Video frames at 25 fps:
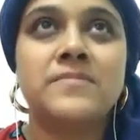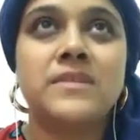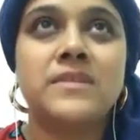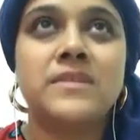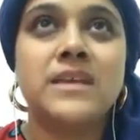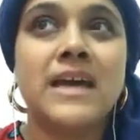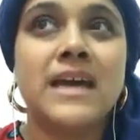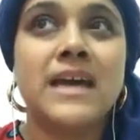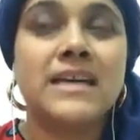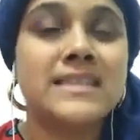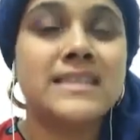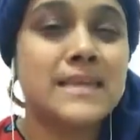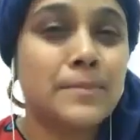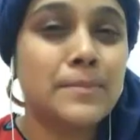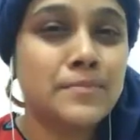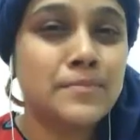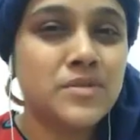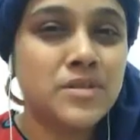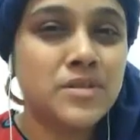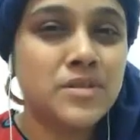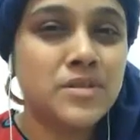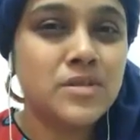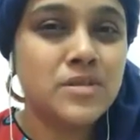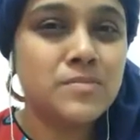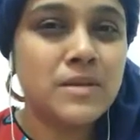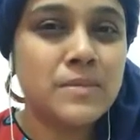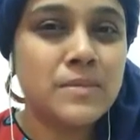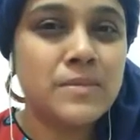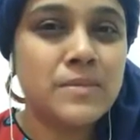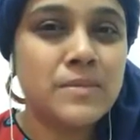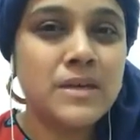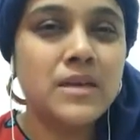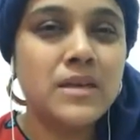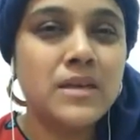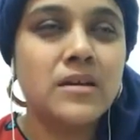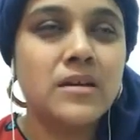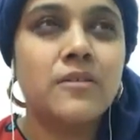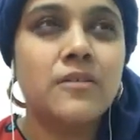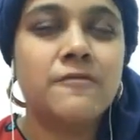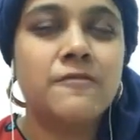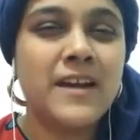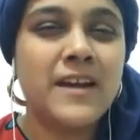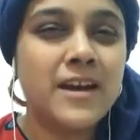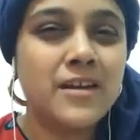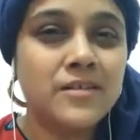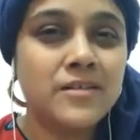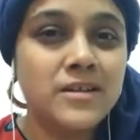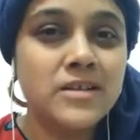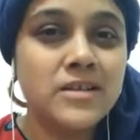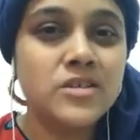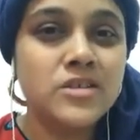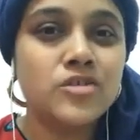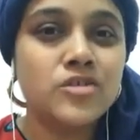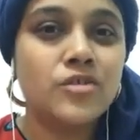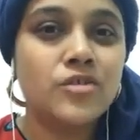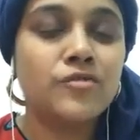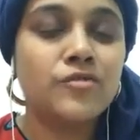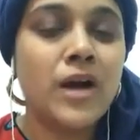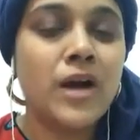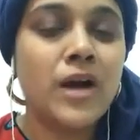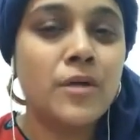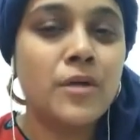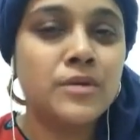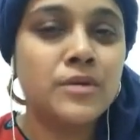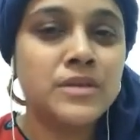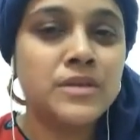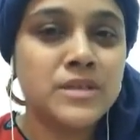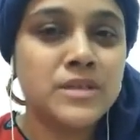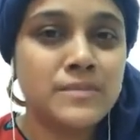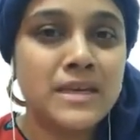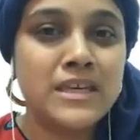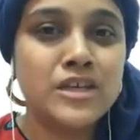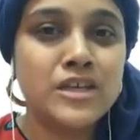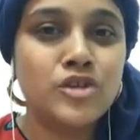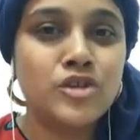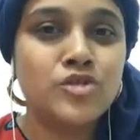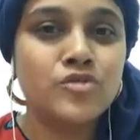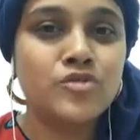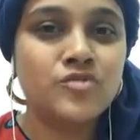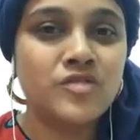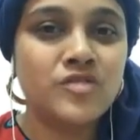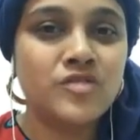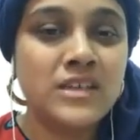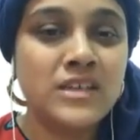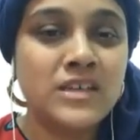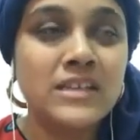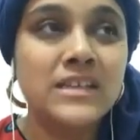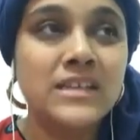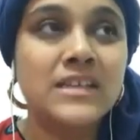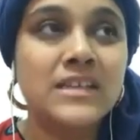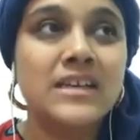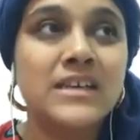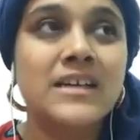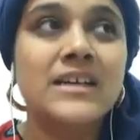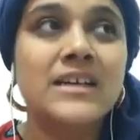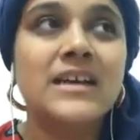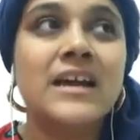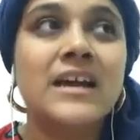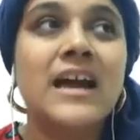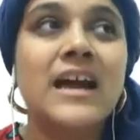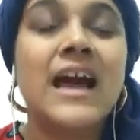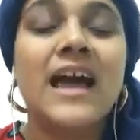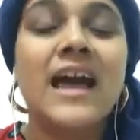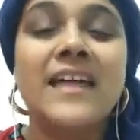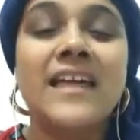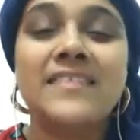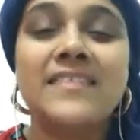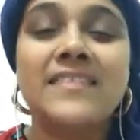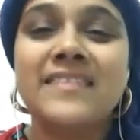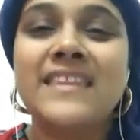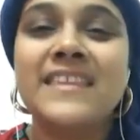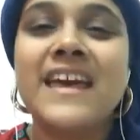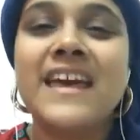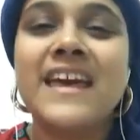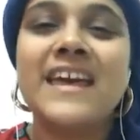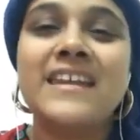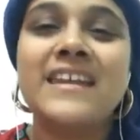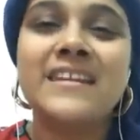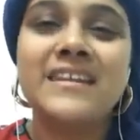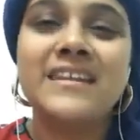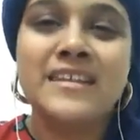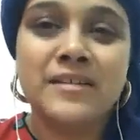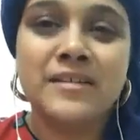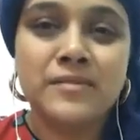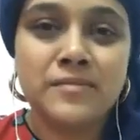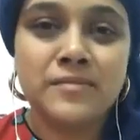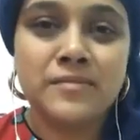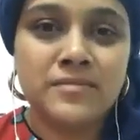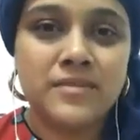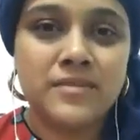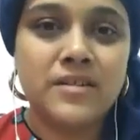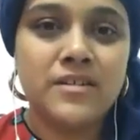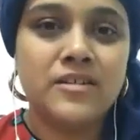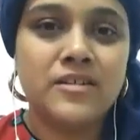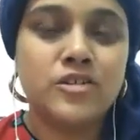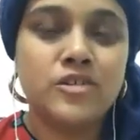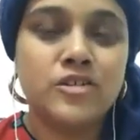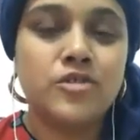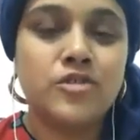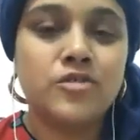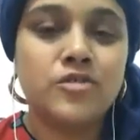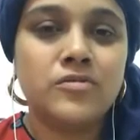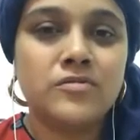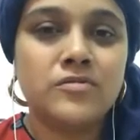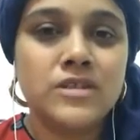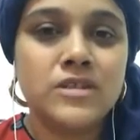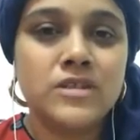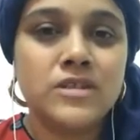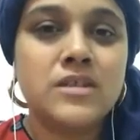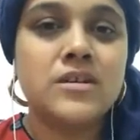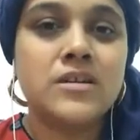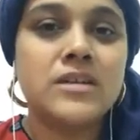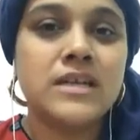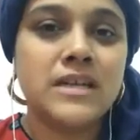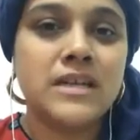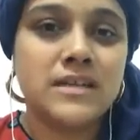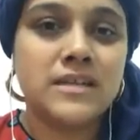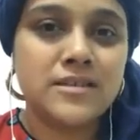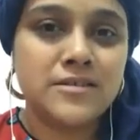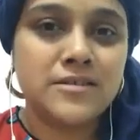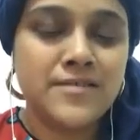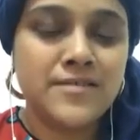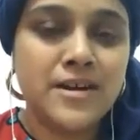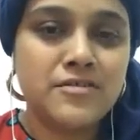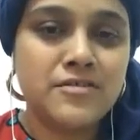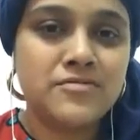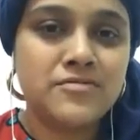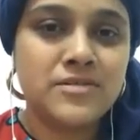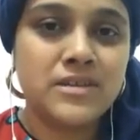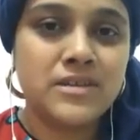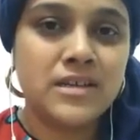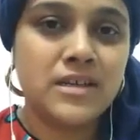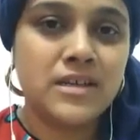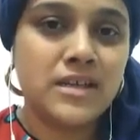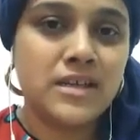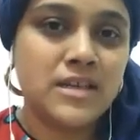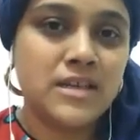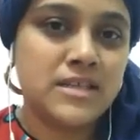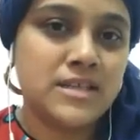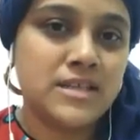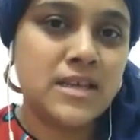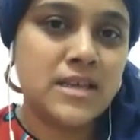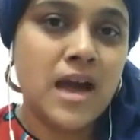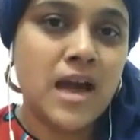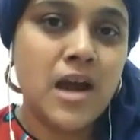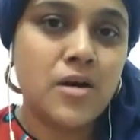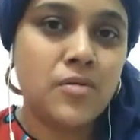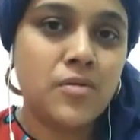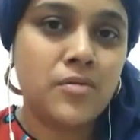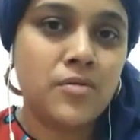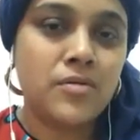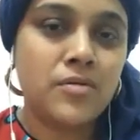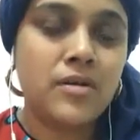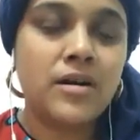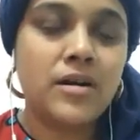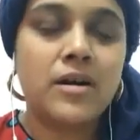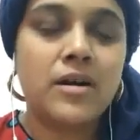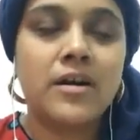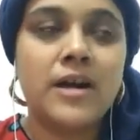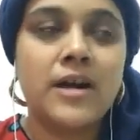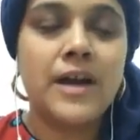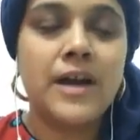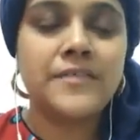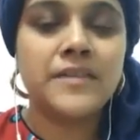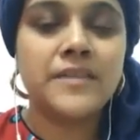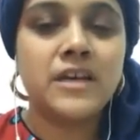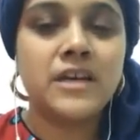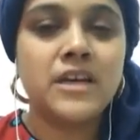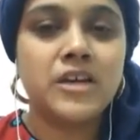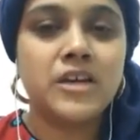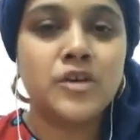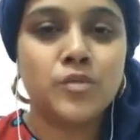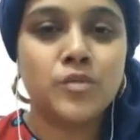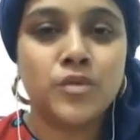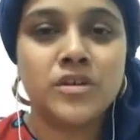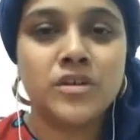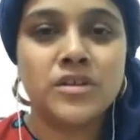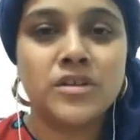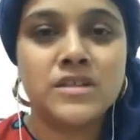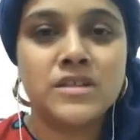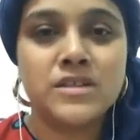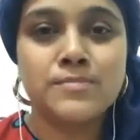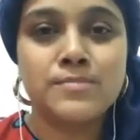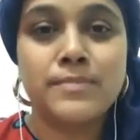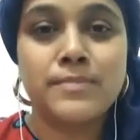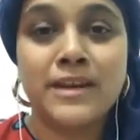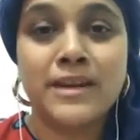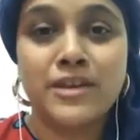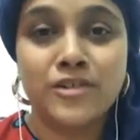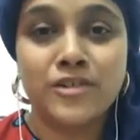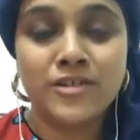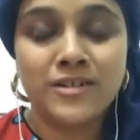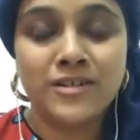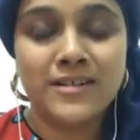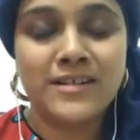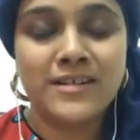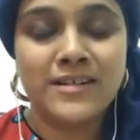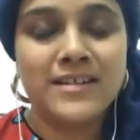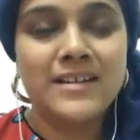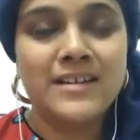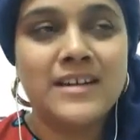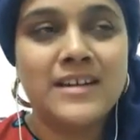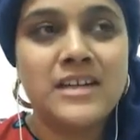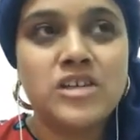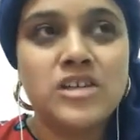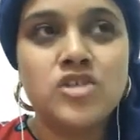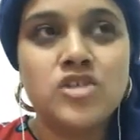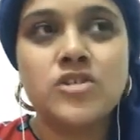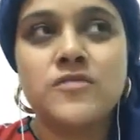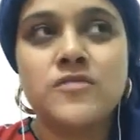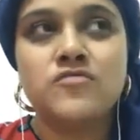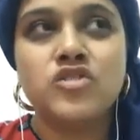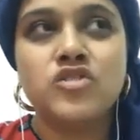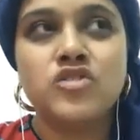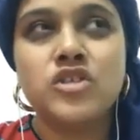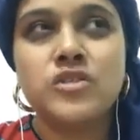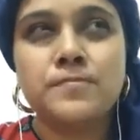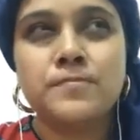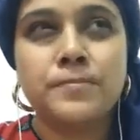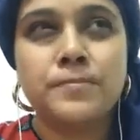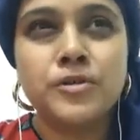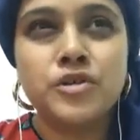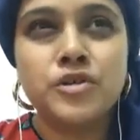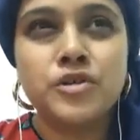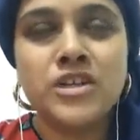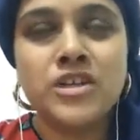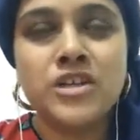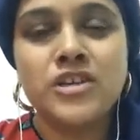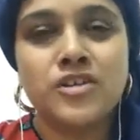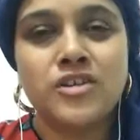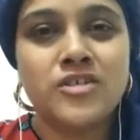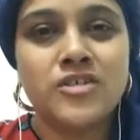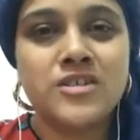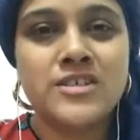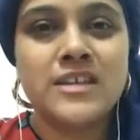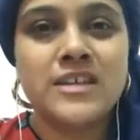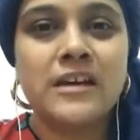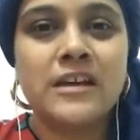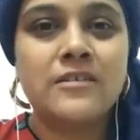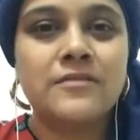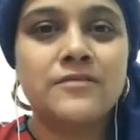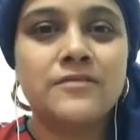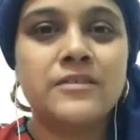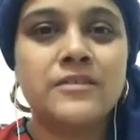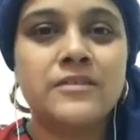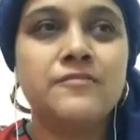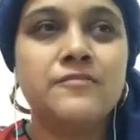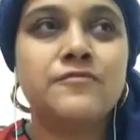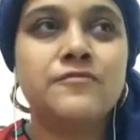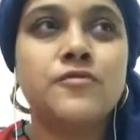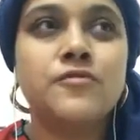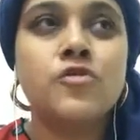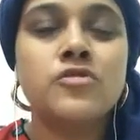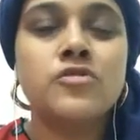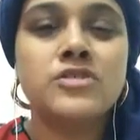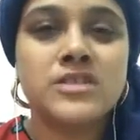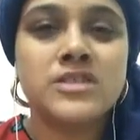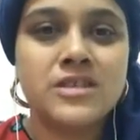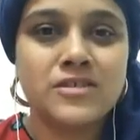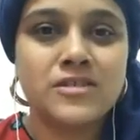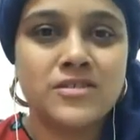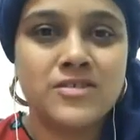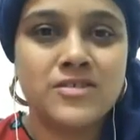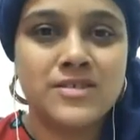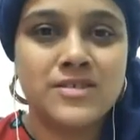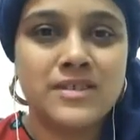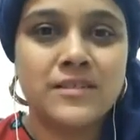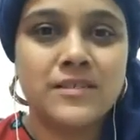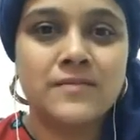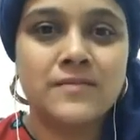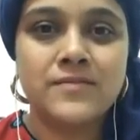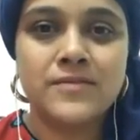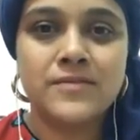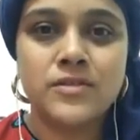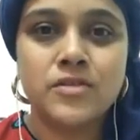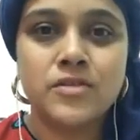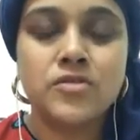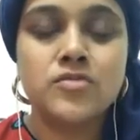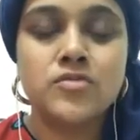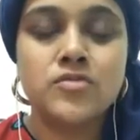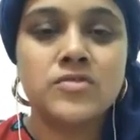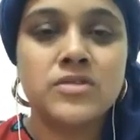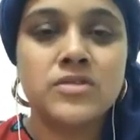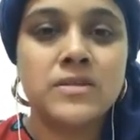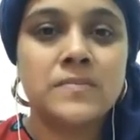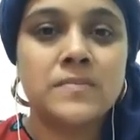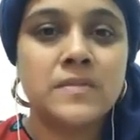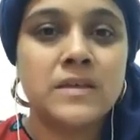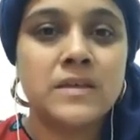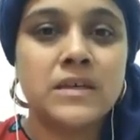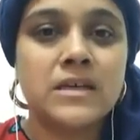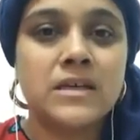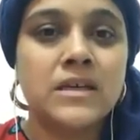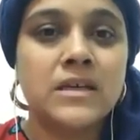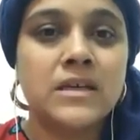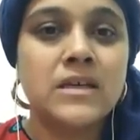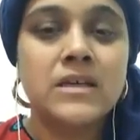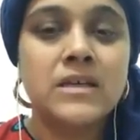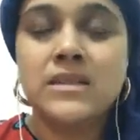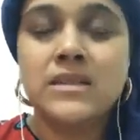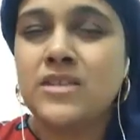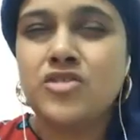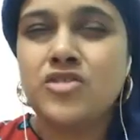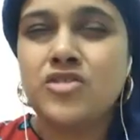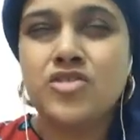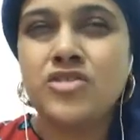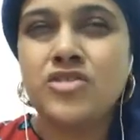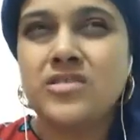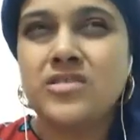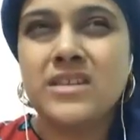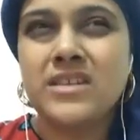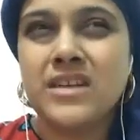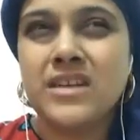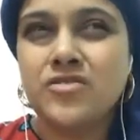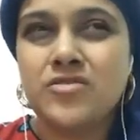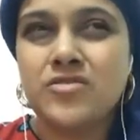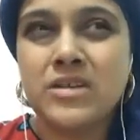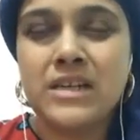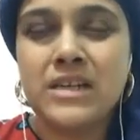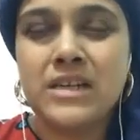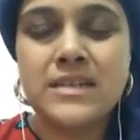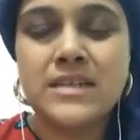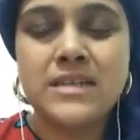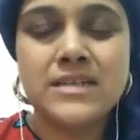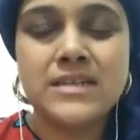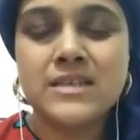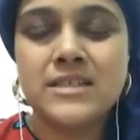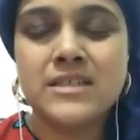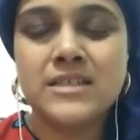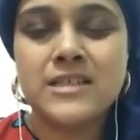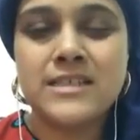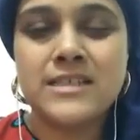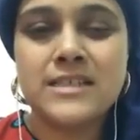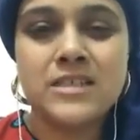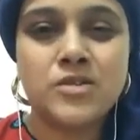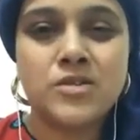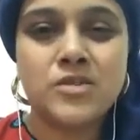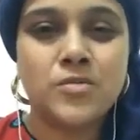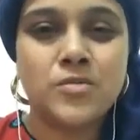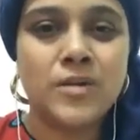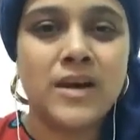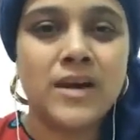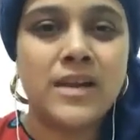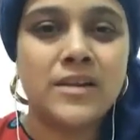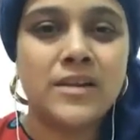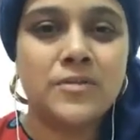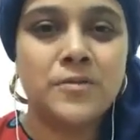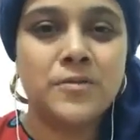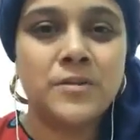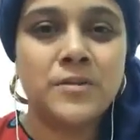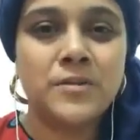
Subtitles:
acceptance, maybe awareness of how it's making you feel, and then turning it around is how I think it works better, instead of just pushing yourself and forcing yourself to do something that really doesn't sit well with